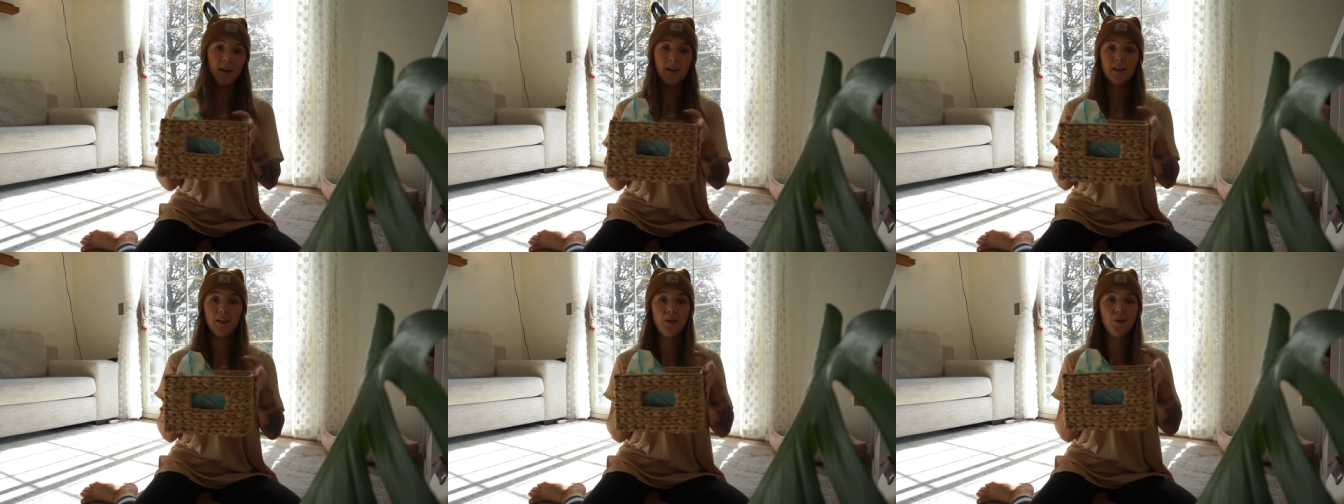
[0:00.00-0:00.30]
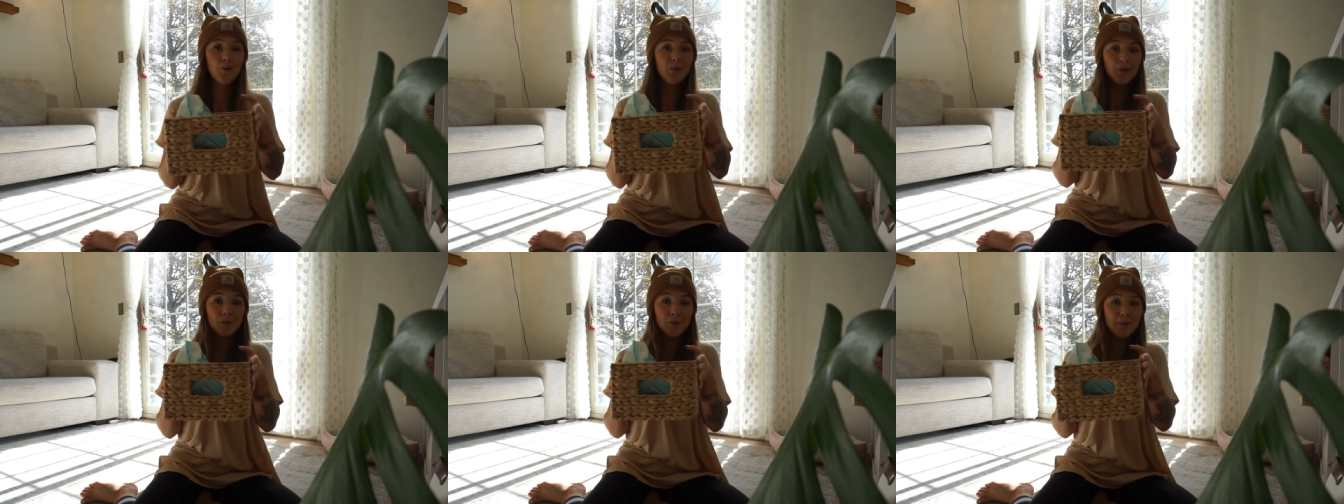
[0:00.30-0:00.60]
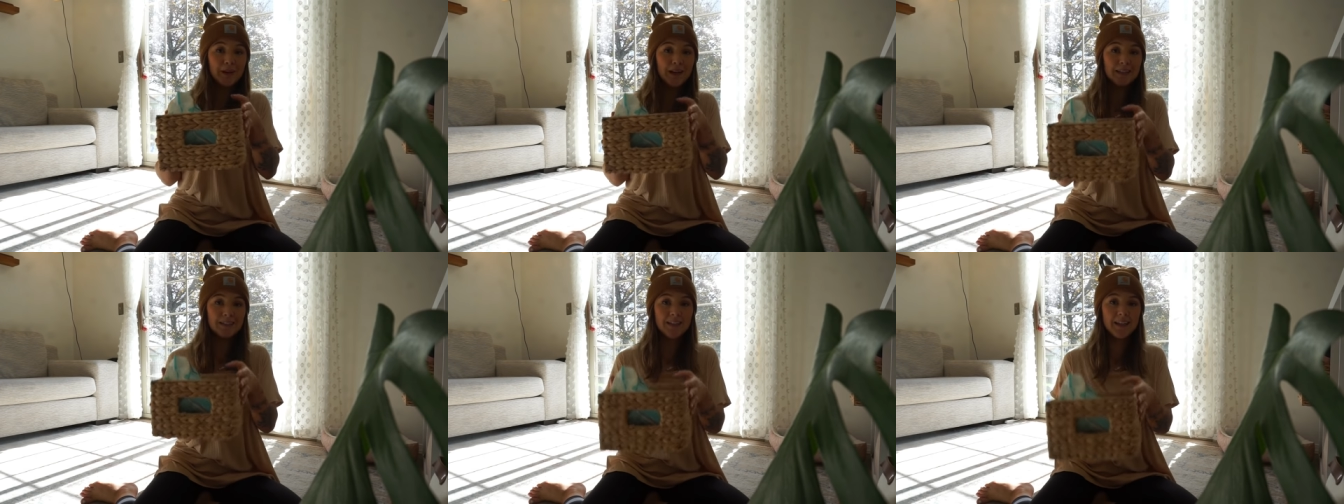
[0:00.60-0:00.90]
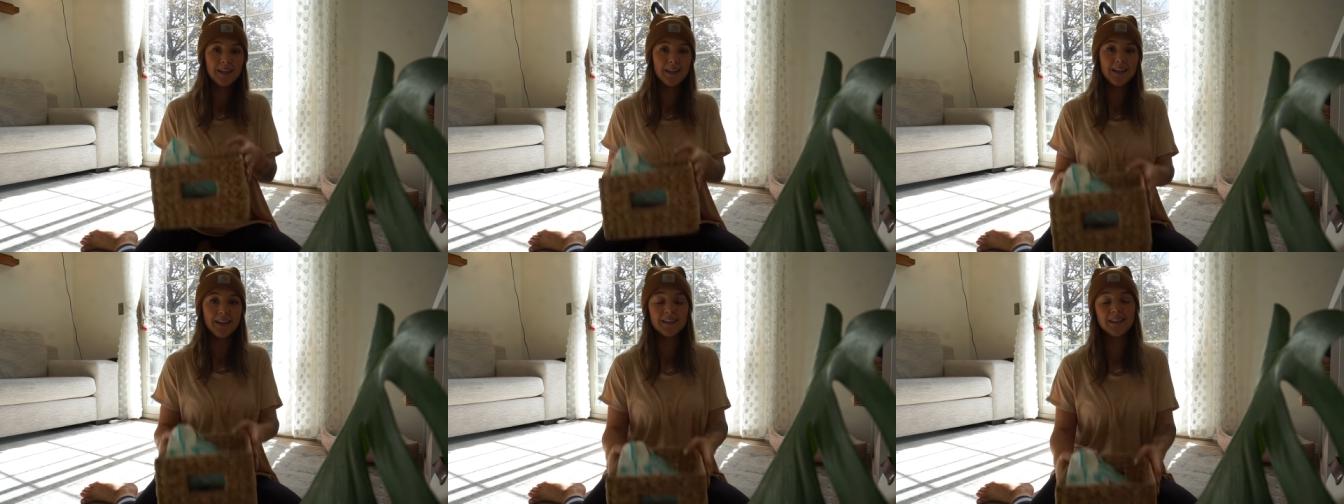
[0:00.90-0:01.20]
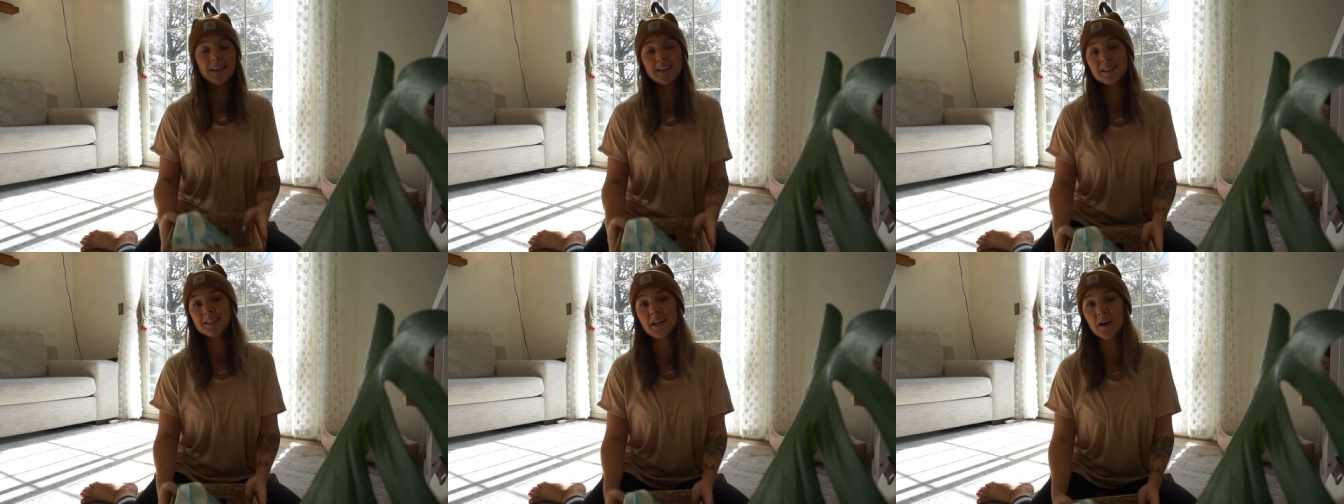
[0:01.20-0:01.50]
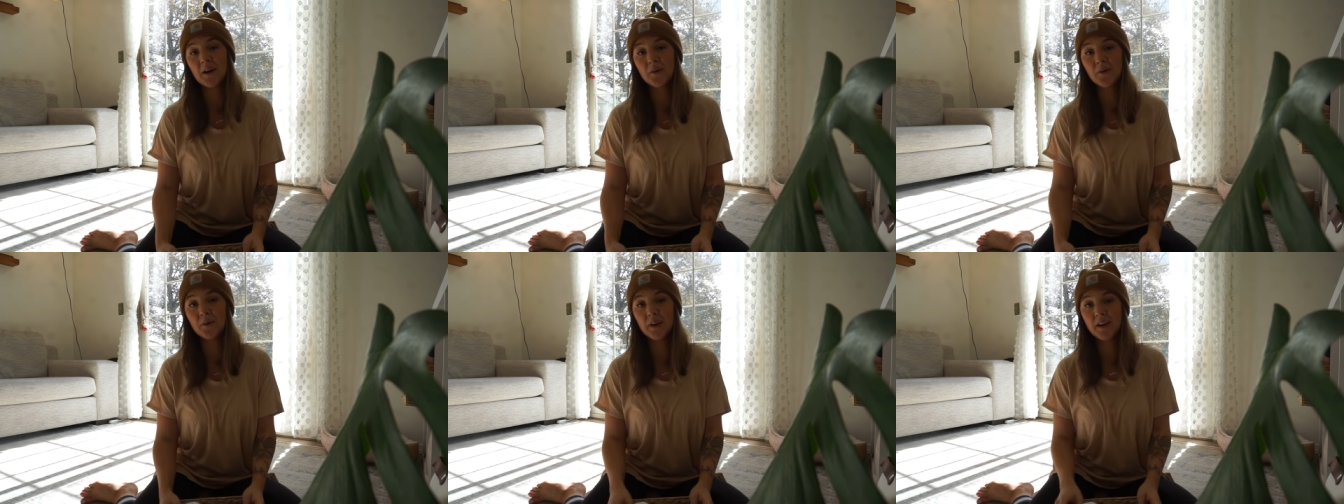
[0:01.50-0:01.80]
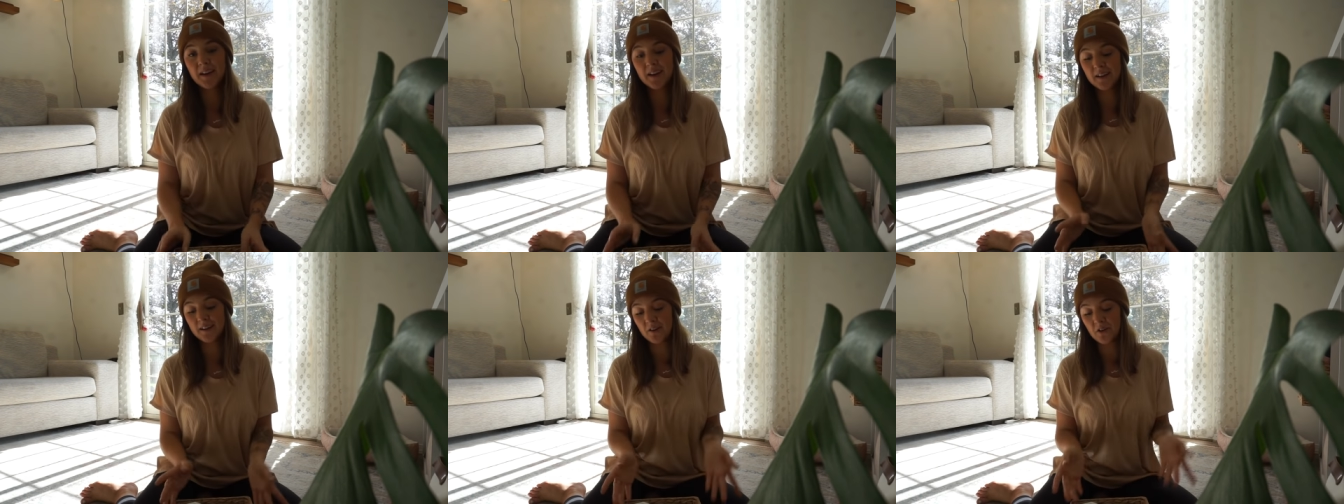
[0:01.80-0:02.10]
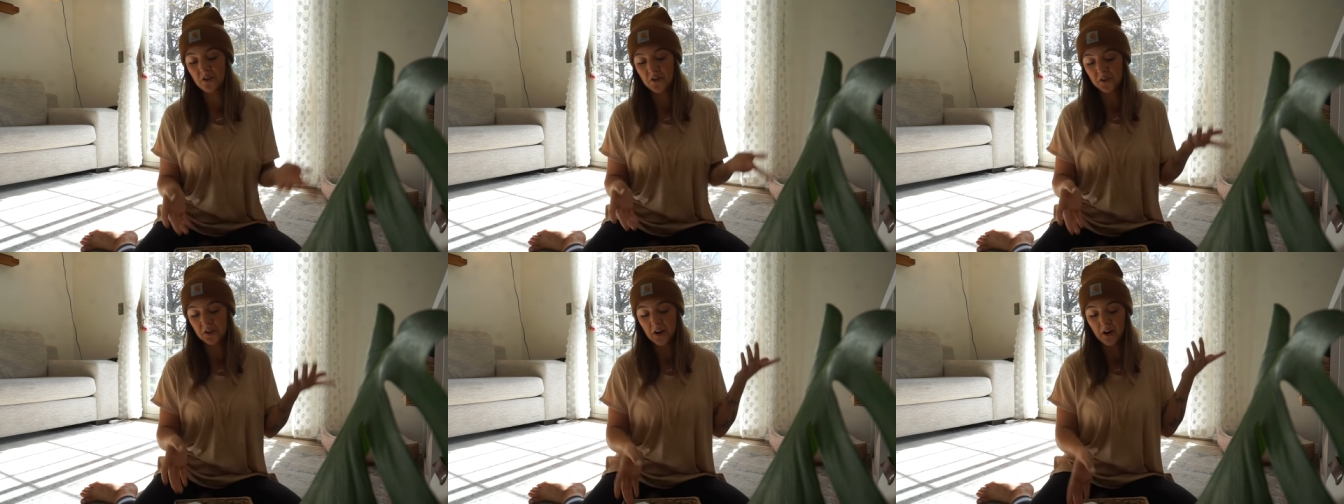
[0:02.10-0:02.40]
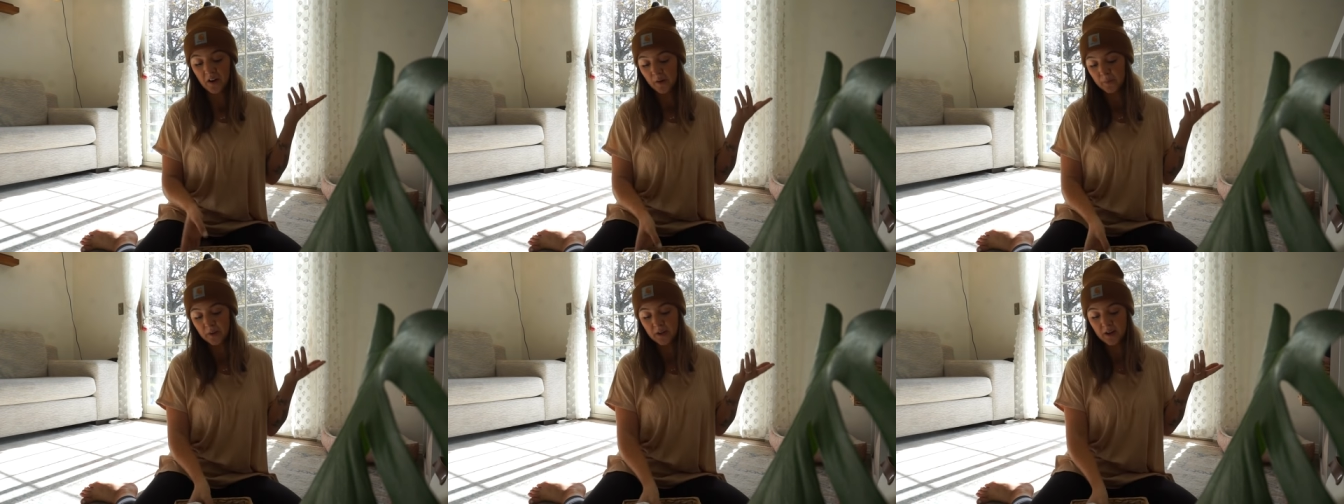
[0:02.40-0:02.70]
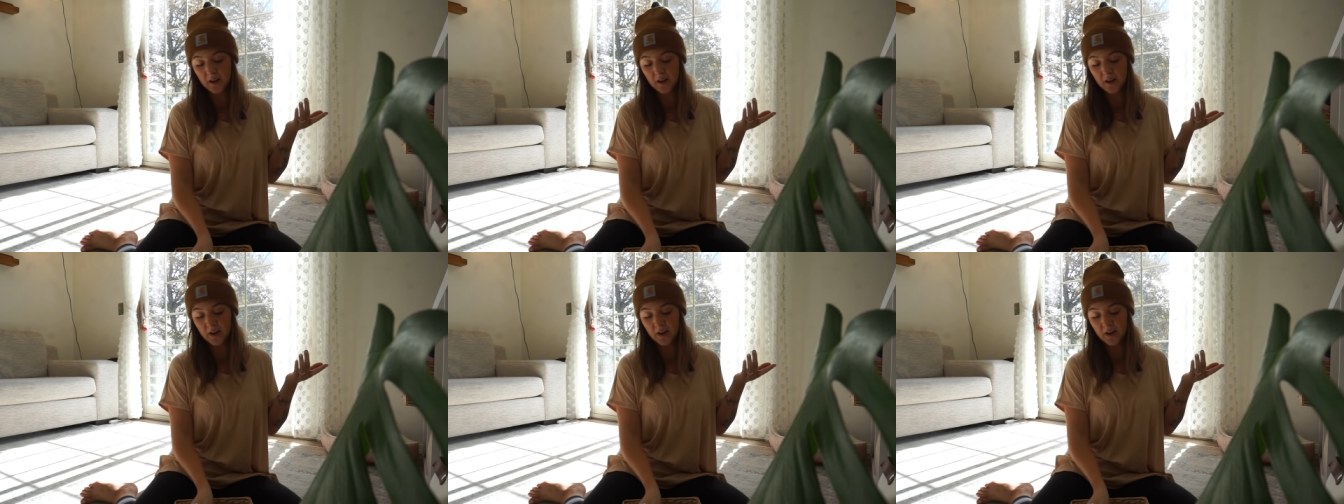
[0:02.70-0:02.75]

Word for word: a cute little basket like this out in our common